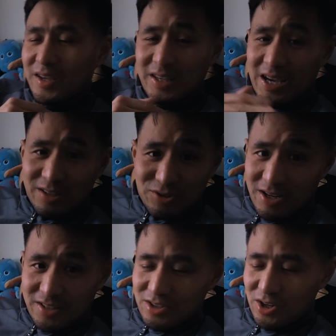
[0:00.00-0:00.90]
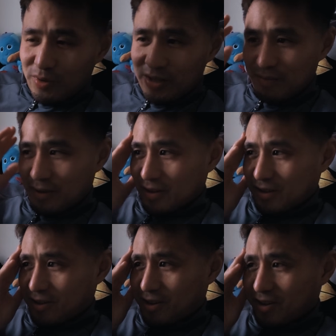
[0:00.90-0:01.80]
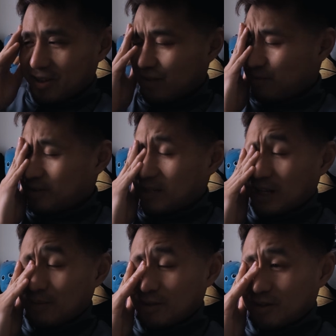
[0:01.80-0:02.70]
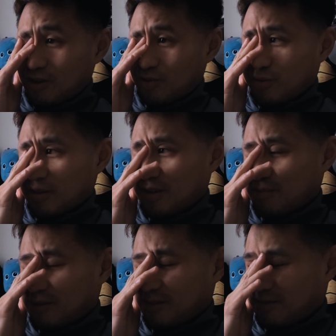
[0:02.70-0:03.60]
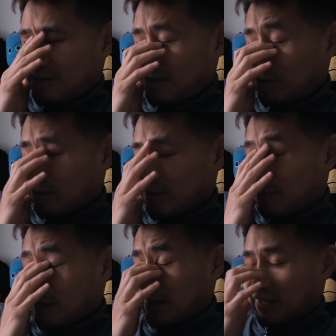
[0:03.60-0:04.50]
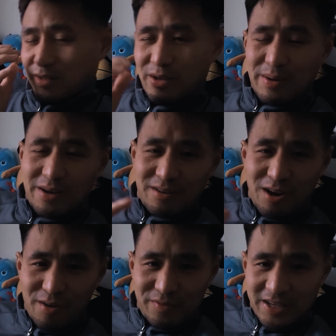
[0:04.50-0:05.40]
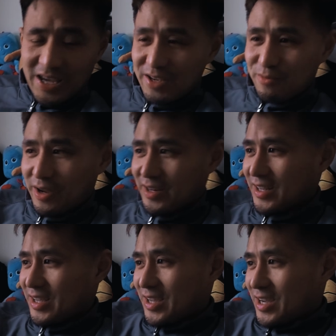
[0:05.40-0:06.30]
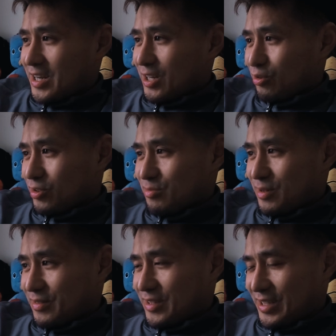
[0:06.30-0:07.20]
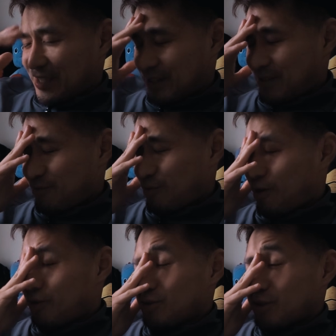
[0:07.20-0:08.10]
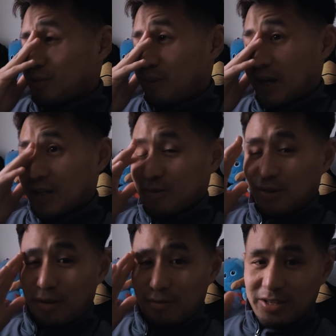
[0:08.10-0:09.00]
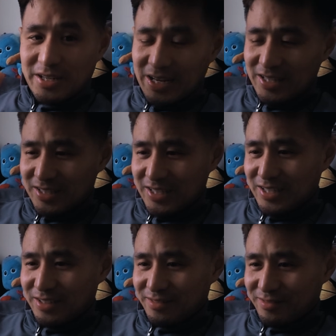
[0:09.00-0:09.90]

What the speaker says: yeah, I tried to go with him at the start. He was telling me to go with him, and I looked at about half a k went, and I looked at my watch, and the pace was 3:19